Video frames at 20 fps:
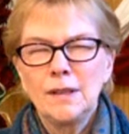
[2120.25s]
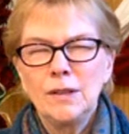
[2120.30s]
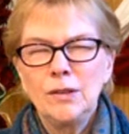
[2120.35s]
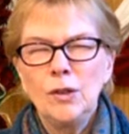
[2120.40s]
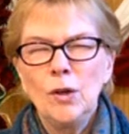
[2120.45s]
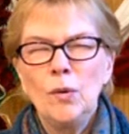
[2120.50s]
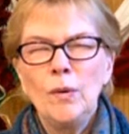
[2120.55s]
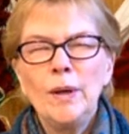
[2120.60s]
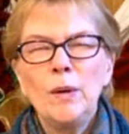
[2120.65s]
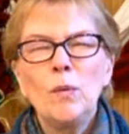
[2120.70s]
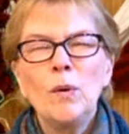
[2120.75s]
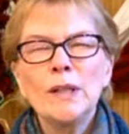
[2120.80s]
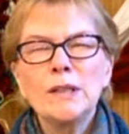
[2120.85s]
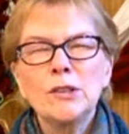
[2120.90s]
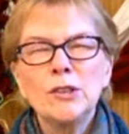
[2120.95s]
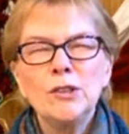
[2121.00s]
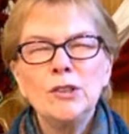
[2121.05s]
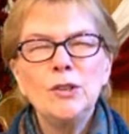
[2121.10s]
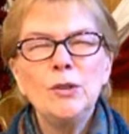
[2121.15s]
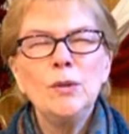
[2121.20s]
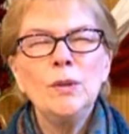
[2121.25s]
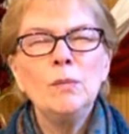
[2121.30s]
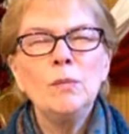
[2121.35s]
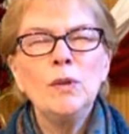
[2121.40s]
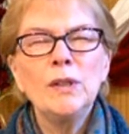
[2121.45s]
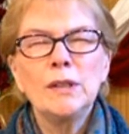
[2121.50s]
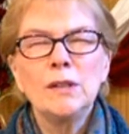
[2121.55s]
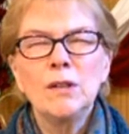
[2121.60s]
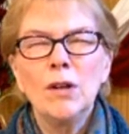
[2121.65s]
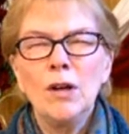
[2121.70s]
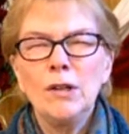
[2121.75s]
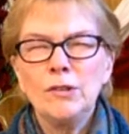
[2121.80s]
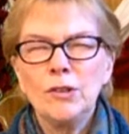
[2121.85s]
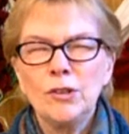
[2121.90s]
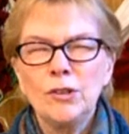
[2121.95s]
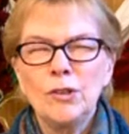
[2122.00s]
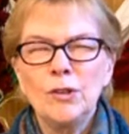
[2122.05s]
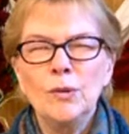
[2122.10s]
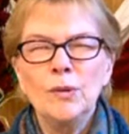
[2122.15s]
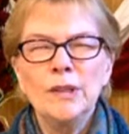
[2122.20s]
knowing what to do and what not
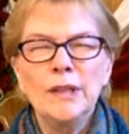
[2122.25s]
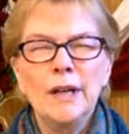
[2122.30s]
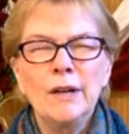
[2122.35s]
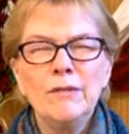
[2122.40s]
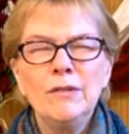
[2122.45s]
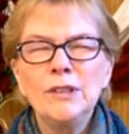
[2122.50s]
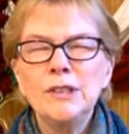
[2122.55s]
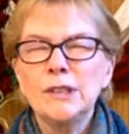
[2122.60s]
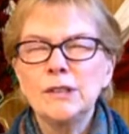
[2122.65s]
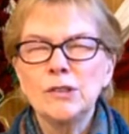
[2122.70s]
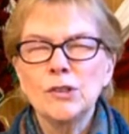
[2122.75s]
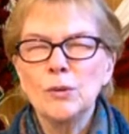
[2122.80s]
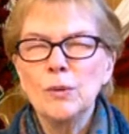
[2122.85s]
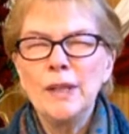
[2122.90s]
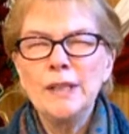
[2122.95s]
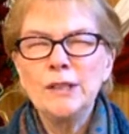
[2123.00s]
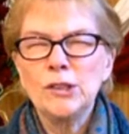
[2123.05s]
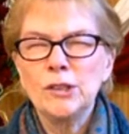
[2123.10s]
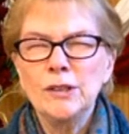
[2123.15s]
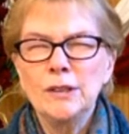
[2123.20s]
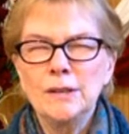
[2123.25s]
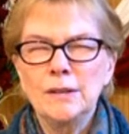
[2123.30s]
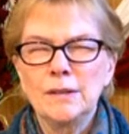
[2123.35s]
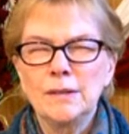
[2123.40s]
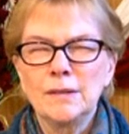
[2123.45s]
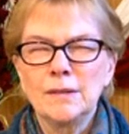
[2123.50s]
to do in every situation.